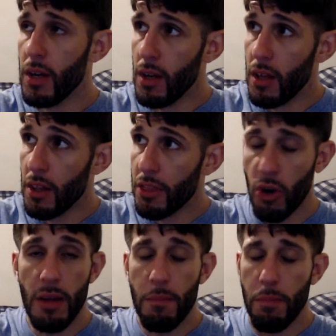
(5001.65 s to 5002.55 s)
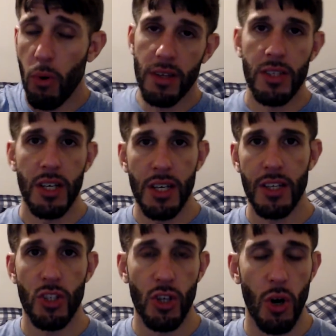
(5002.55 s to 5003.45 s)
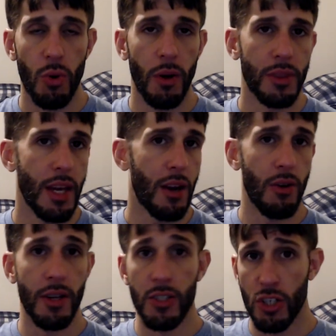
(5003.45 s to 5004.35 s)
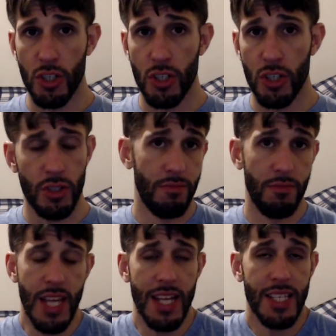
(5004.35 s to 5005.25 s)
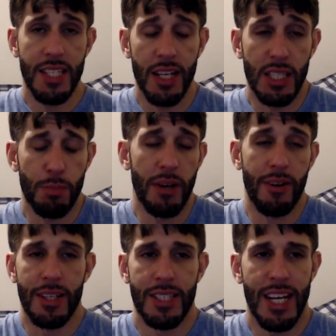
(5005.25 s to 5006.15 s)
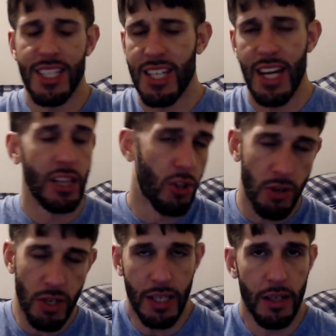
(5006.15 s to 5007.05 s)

30 points and he has to go out there and just that's not experience. That's not learning.